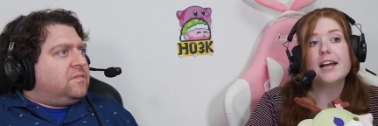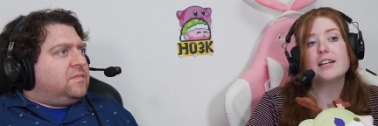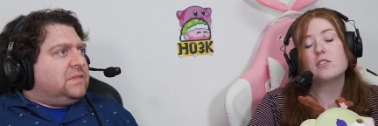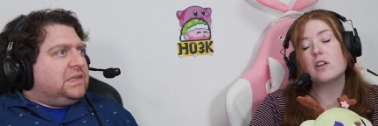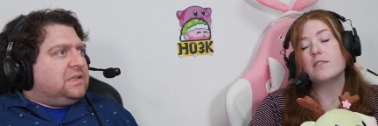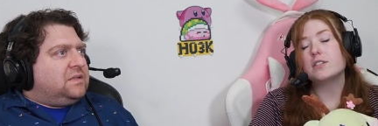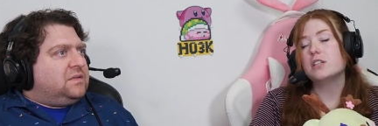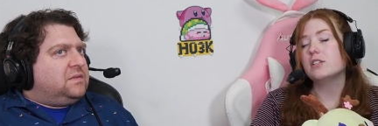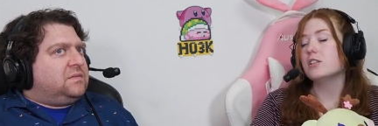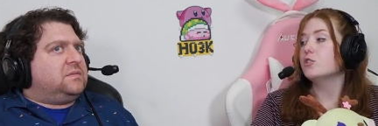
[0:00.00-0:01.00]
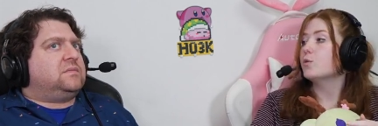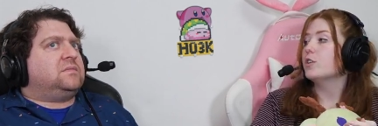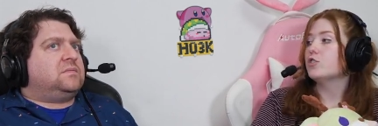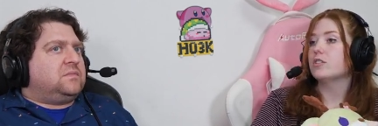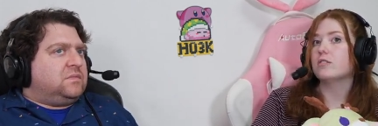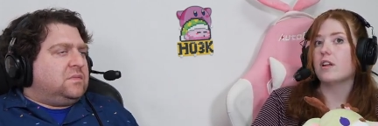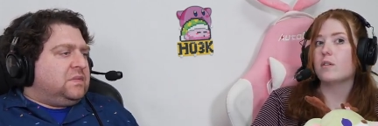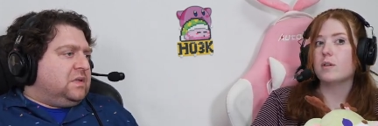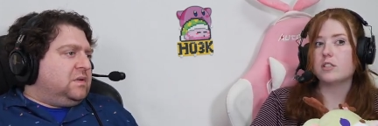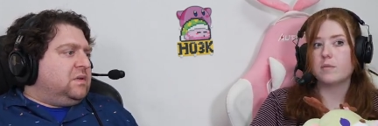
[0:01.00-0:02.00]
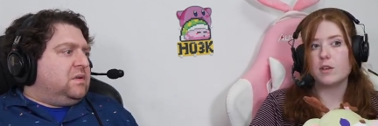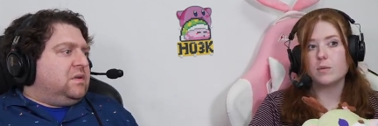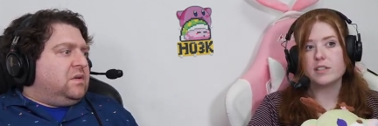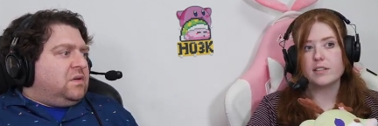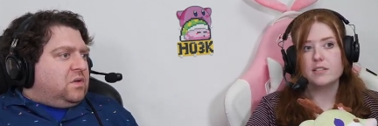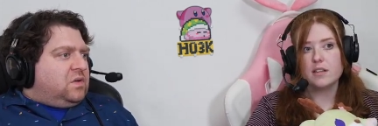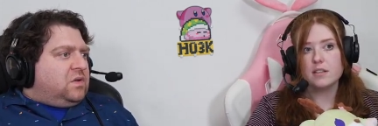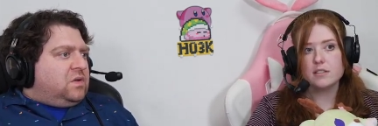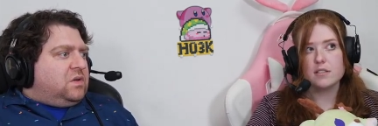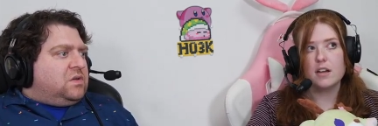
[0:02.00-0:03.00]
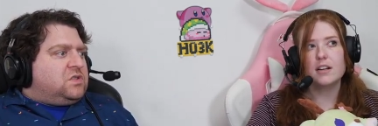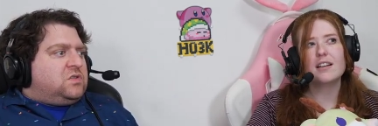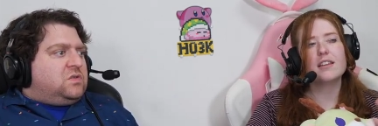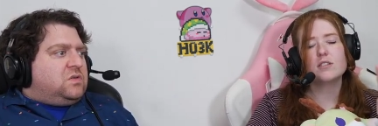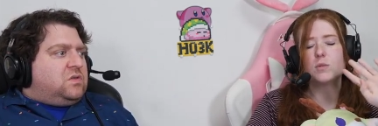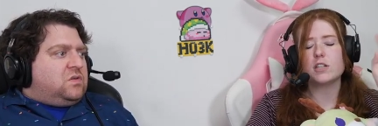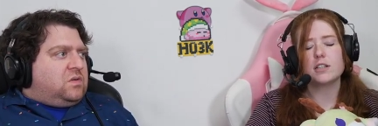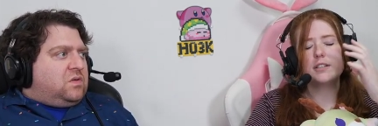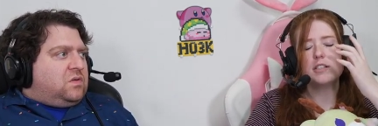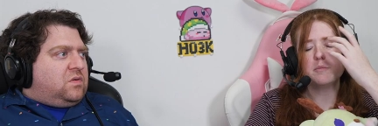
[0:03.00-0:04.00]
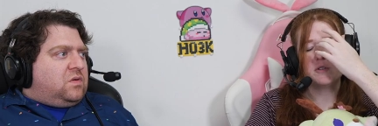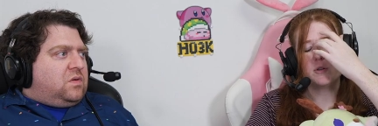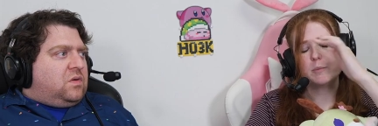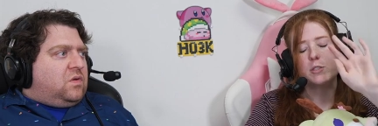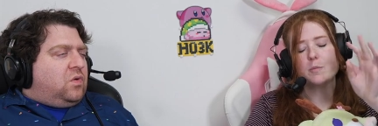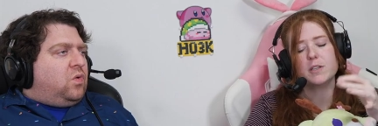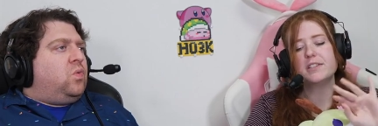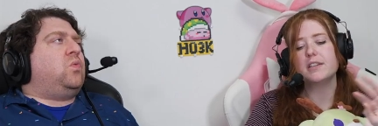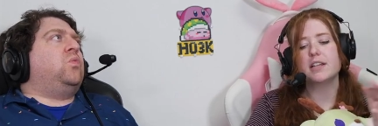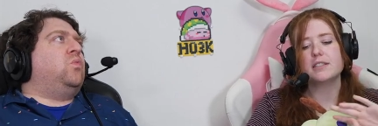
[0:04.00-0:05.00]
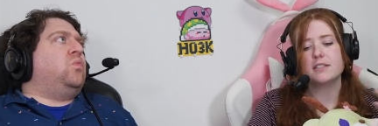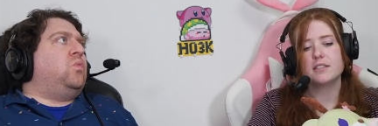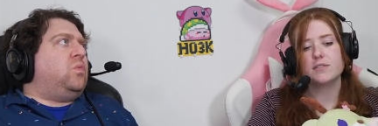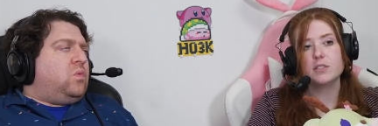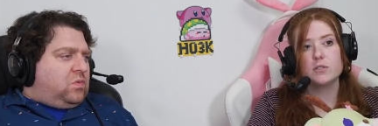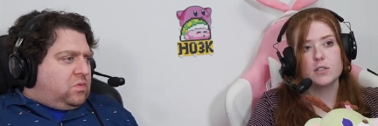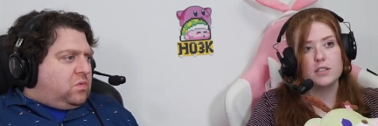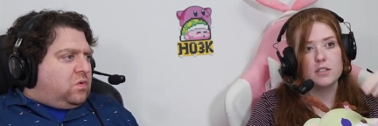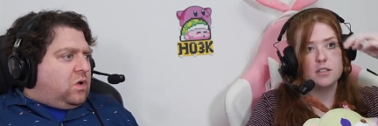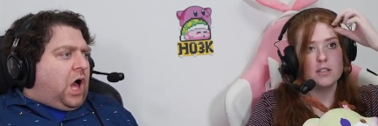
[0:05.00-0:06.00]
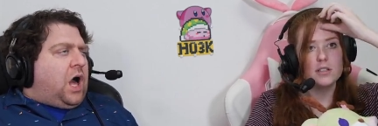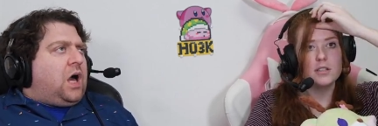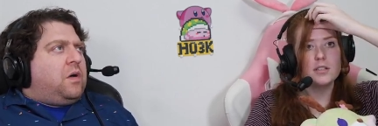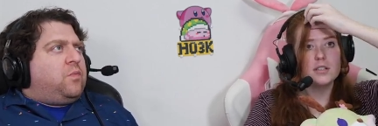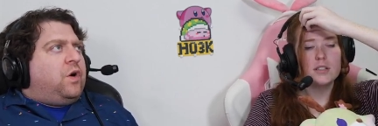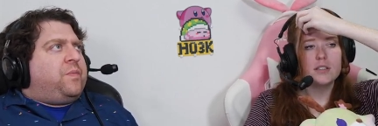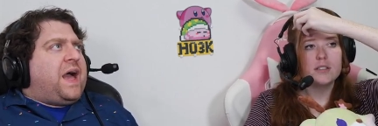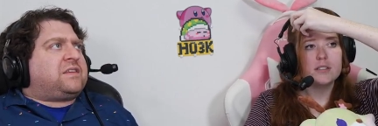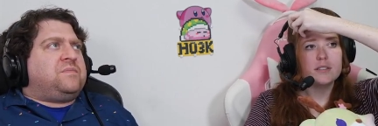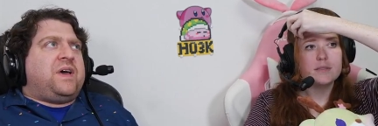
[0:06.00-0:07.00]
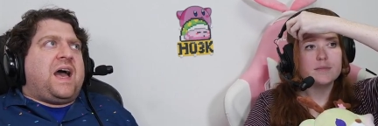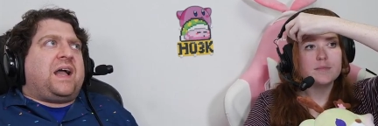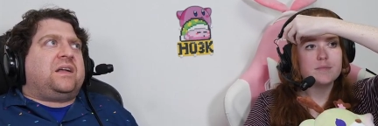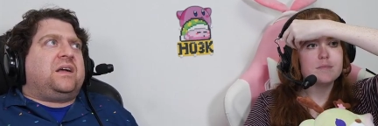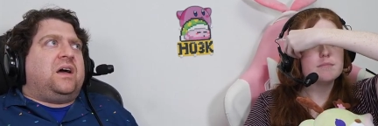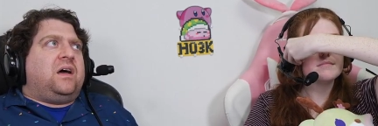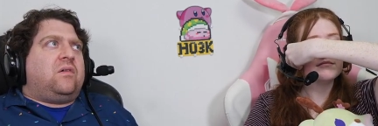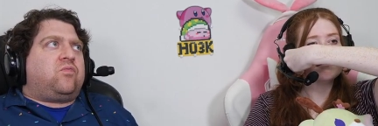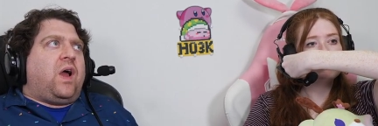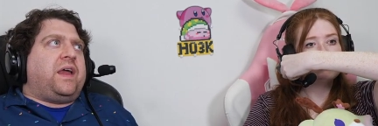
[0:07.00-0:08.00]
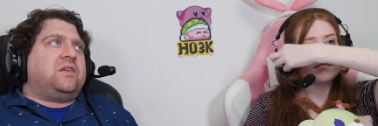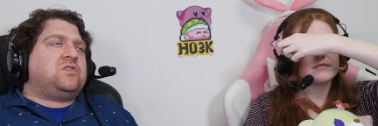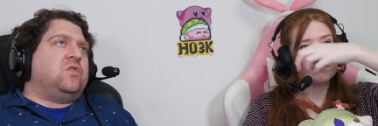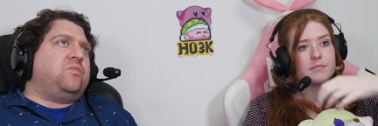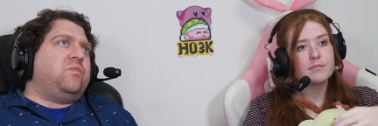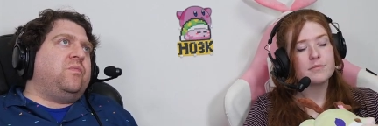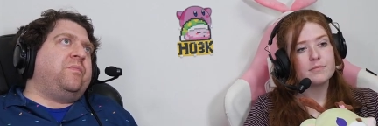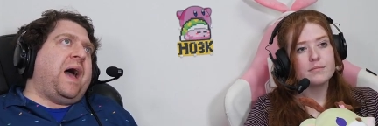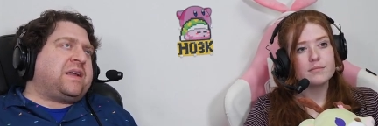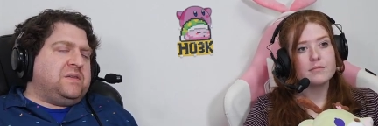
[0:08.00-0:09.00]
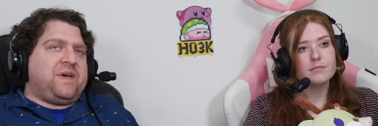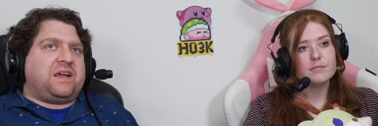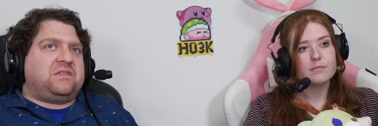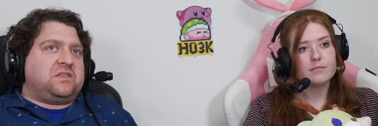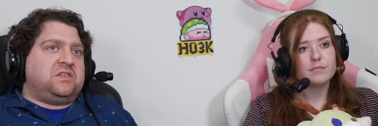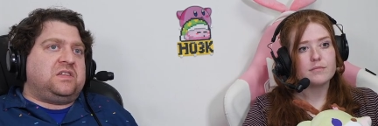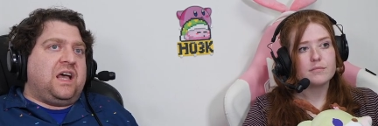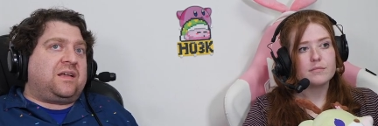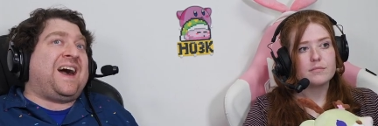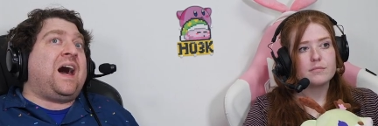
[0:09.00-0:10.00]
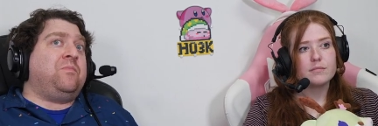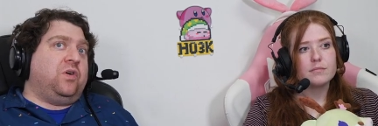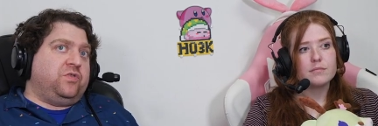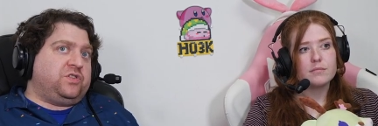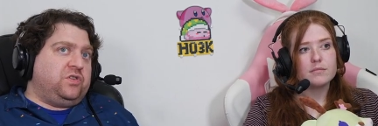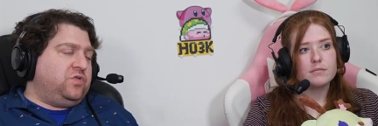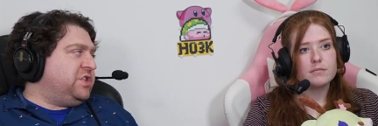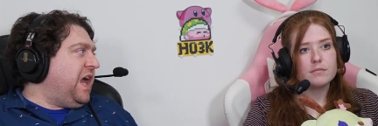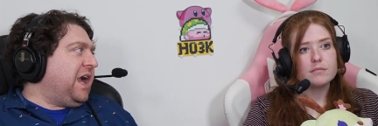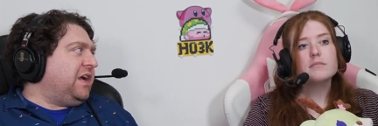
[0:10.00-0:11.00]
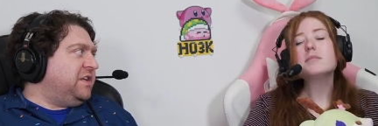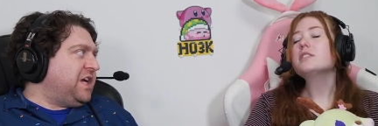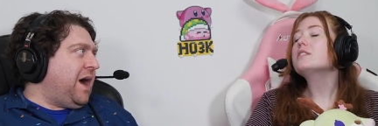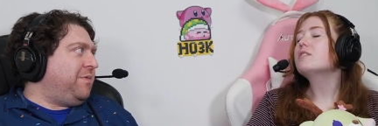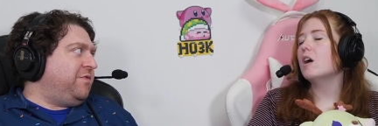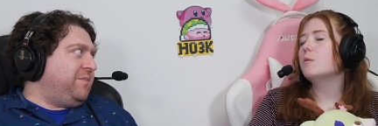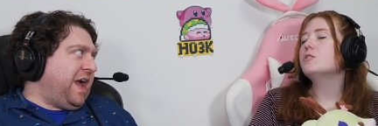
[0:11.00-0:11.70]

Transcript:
Speaker 1: and you'll never see a situation in which something will send six. Uh, unless we're talking T-spin triples, but that's a different story.
Speaker 2: Uh, well, back-to-back, uh, right. So back-to-back doesn't stack. Combos do stack on top
Speaker 1: of back-to-back. Combo